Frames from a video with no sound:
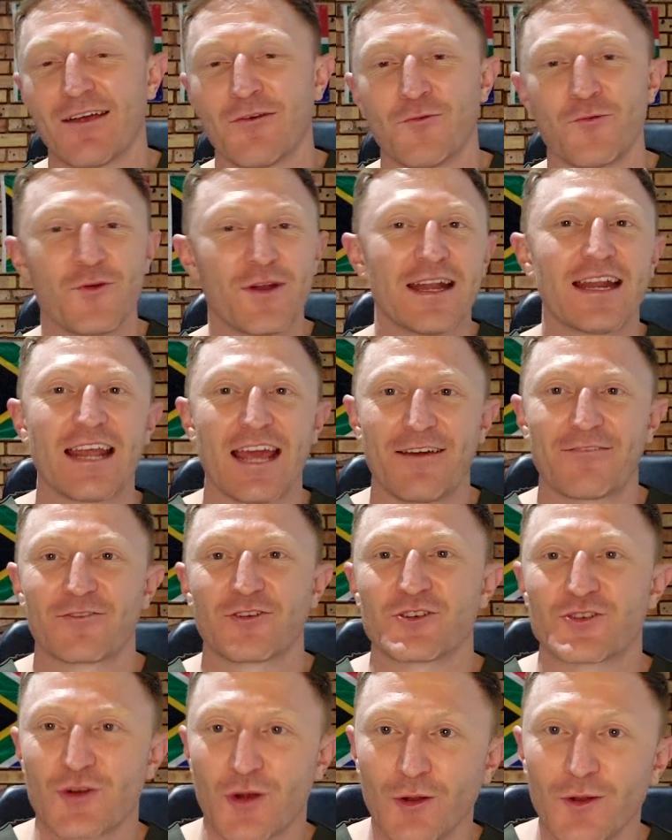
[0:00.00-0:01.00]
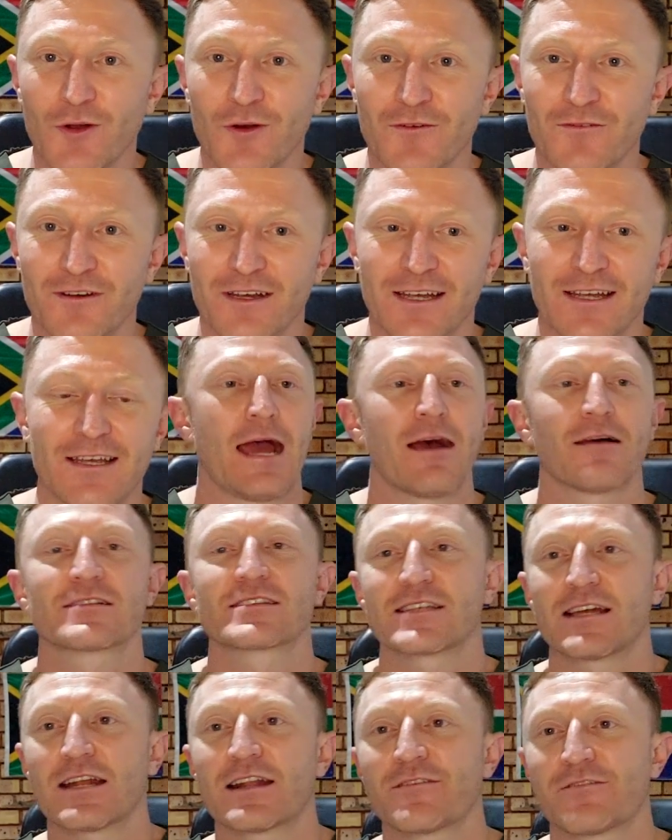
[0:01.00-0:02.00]
really have control over.
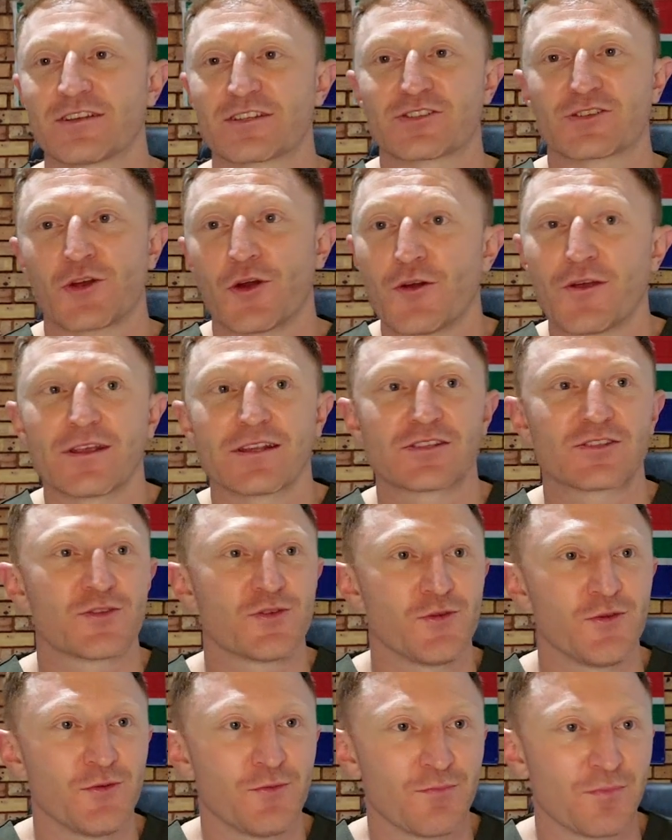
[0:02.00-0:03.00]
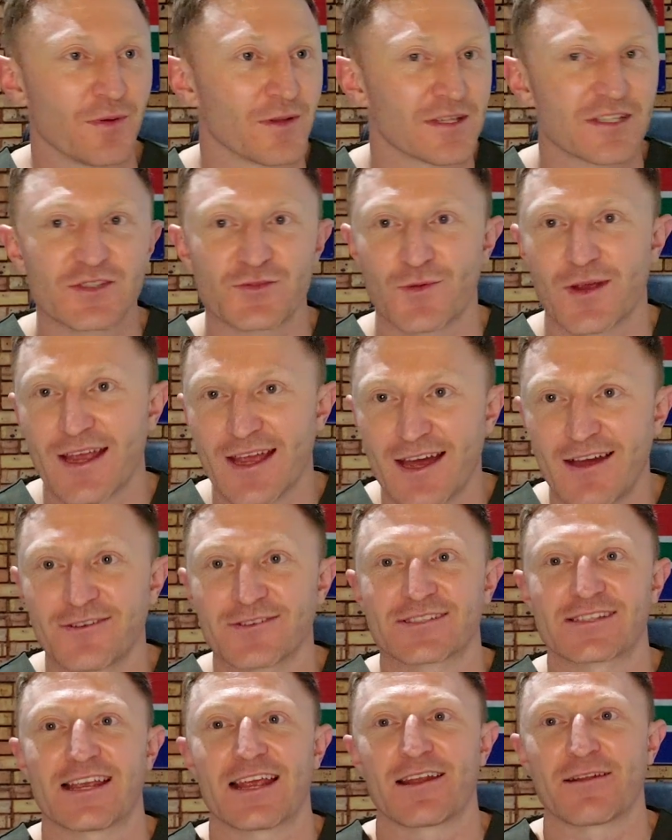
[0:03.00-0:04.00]
Outside of us going to Builder's
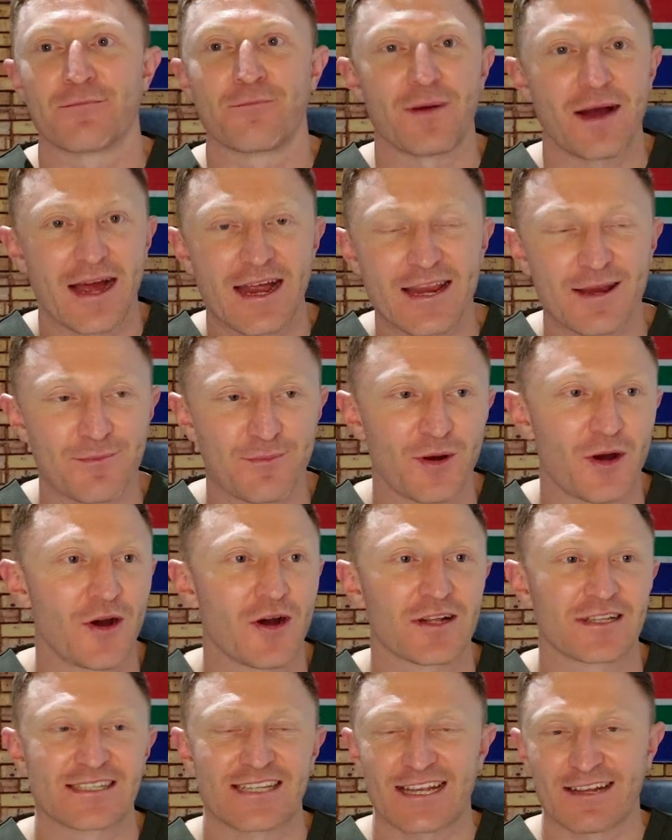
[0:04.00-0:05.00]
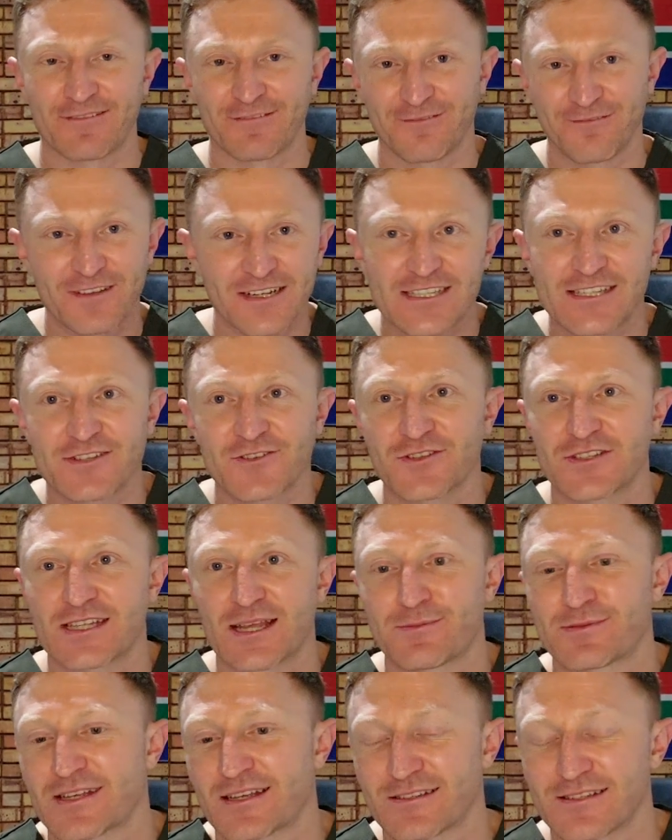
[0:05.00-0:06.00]
Warehouse and buying parts and fixing those
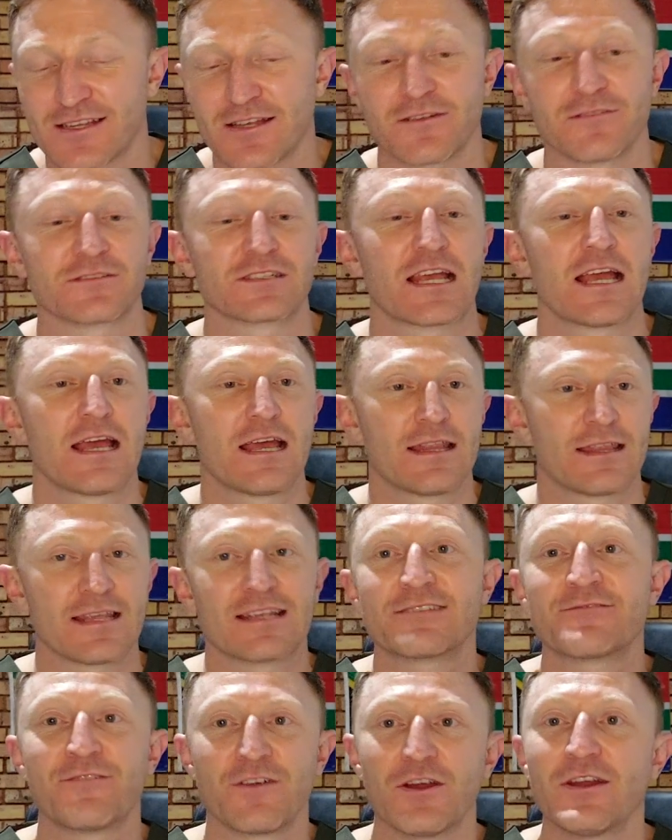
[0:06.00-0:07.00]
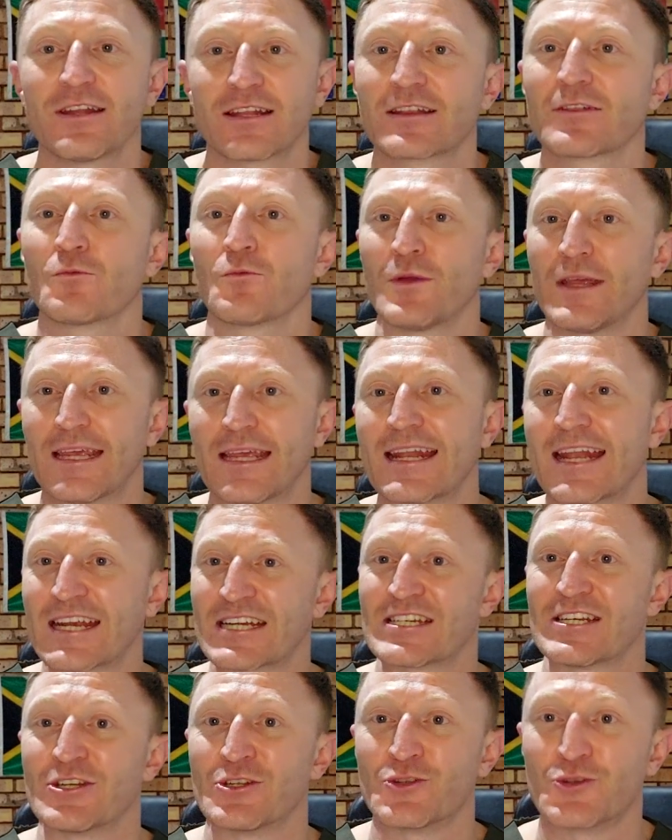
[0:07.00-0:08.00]
taps ourselves, there's very little we can
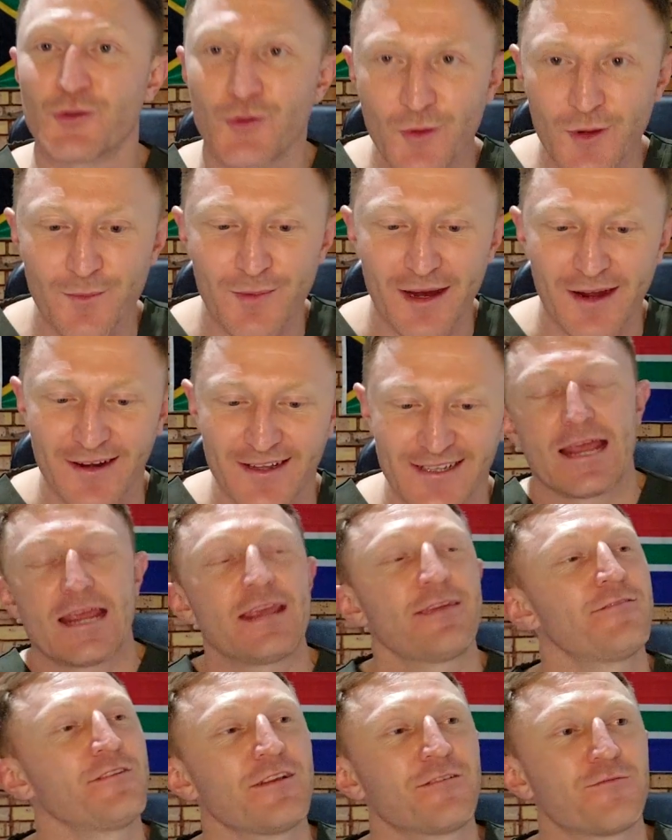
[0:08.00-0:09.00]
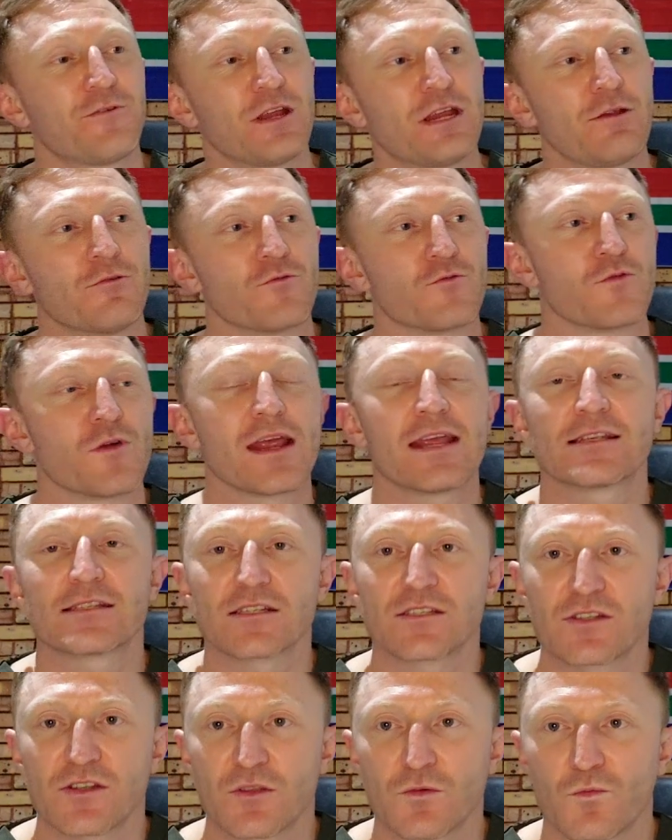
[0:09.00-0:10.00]
actually do about it. Even if we raise
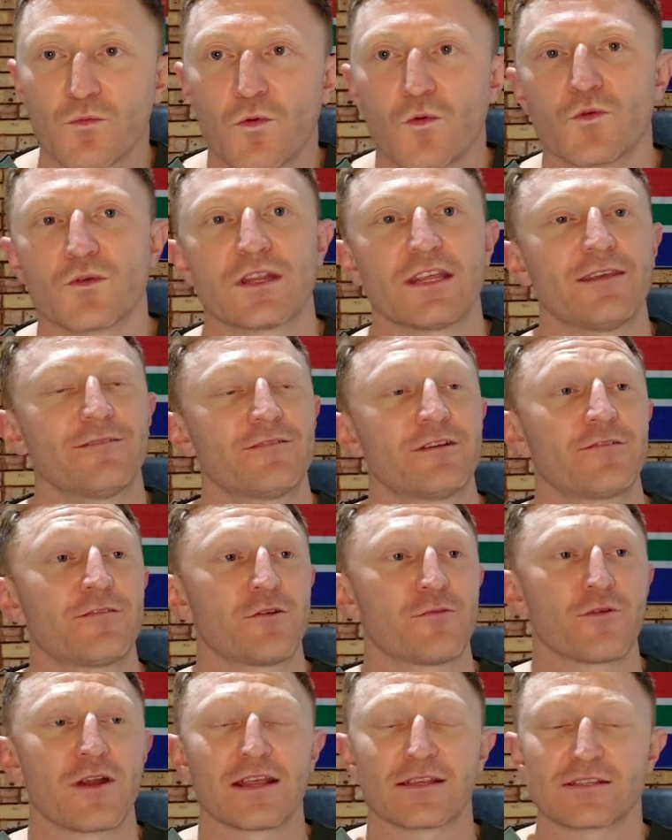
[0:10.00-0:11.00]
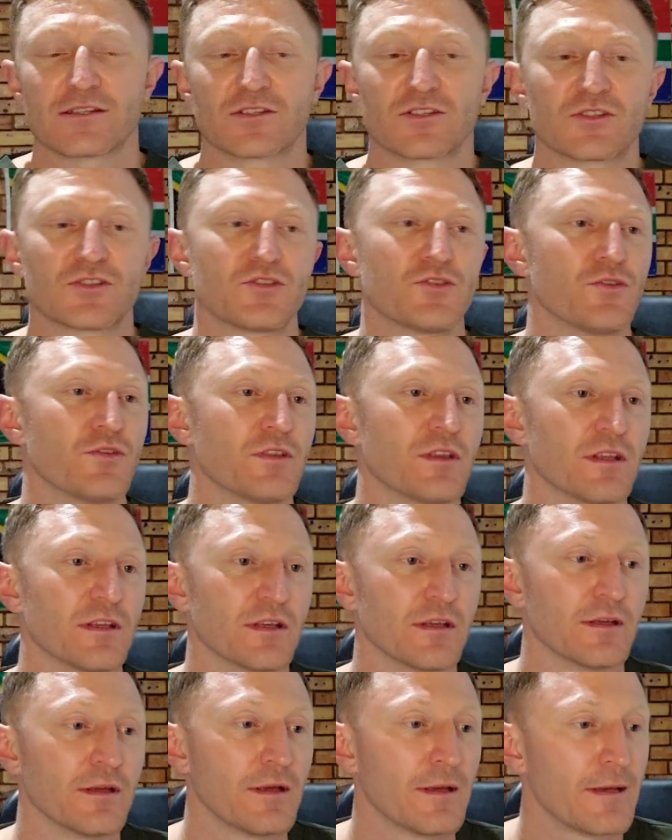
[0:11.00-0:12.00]
it to the ward, even if we raise it to
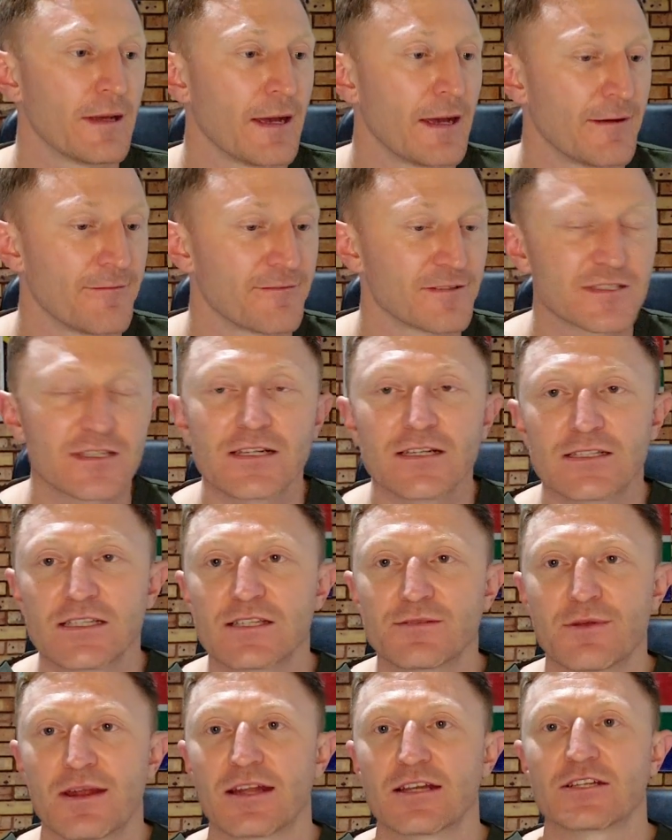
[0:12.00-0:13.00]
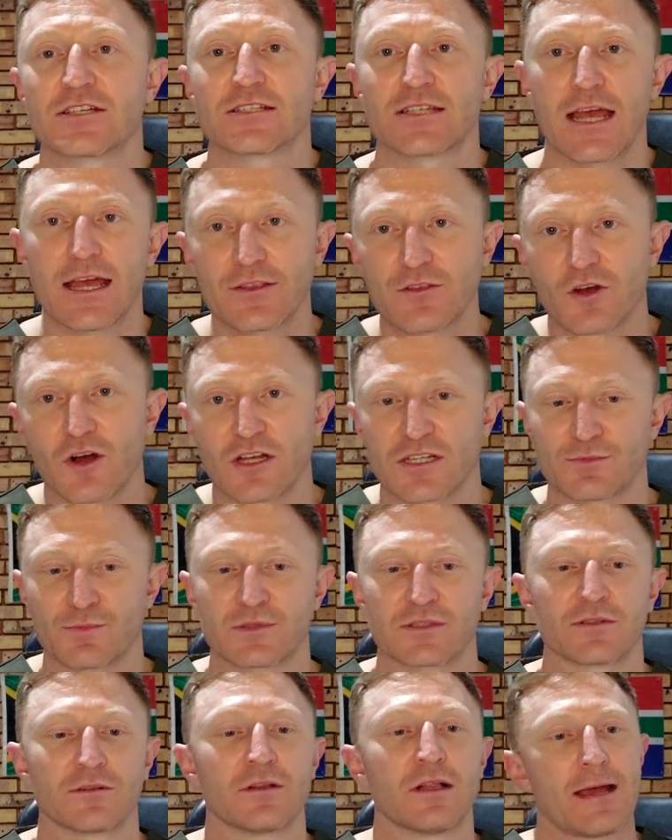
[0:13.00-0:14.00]
the facilities managers at the
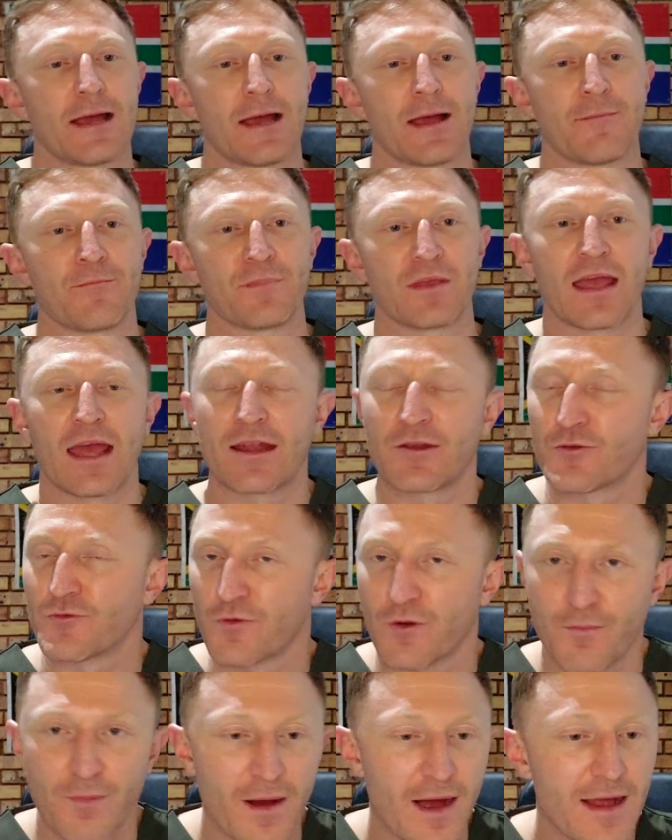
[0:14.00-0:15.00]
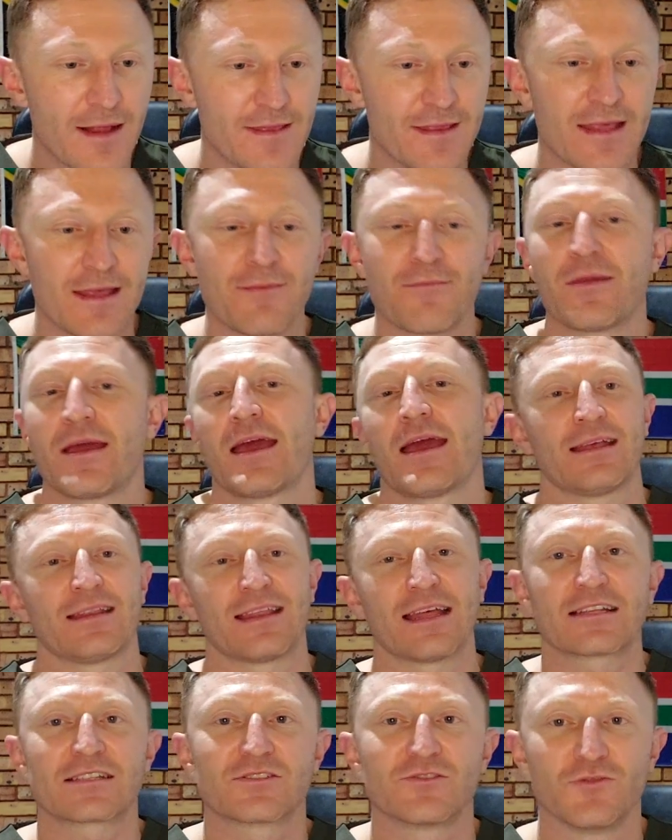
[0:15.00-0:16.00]
hospital, and you remind them
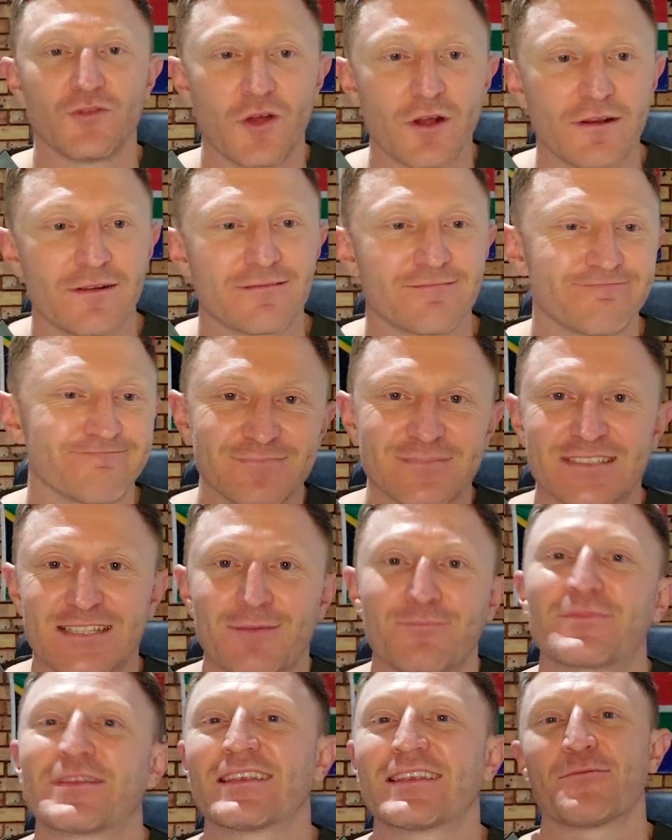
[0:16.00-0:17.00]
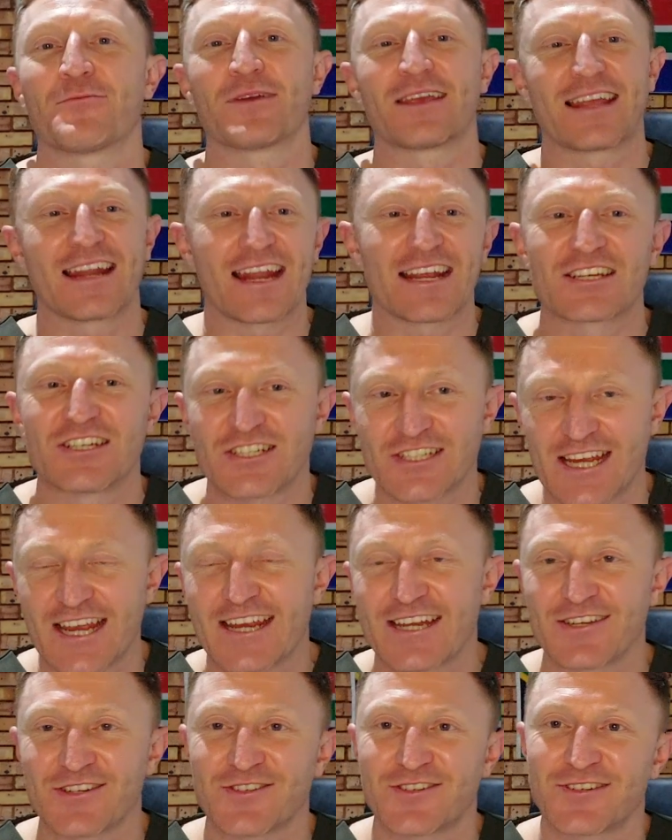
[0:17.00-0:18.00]
that's not something that we can actually
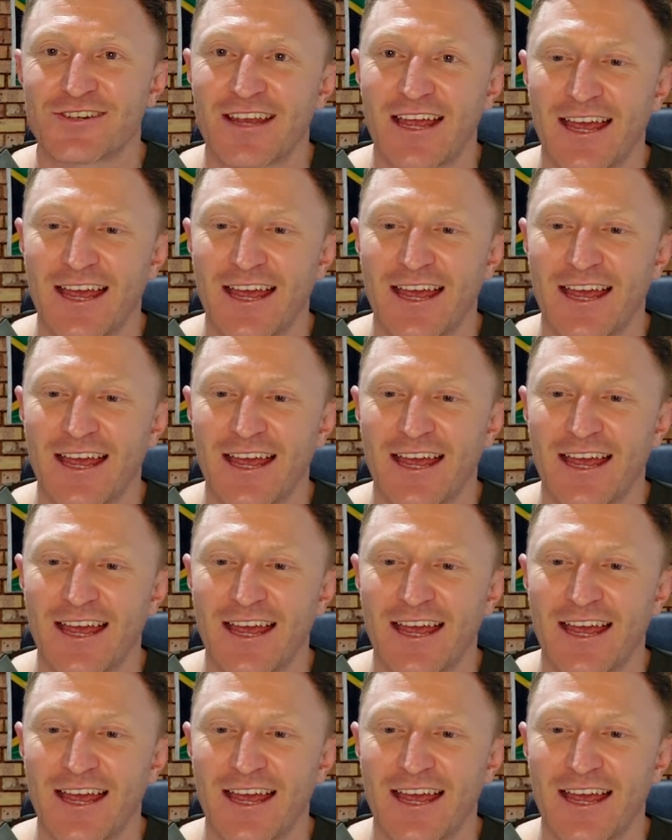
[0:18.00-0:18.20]
change.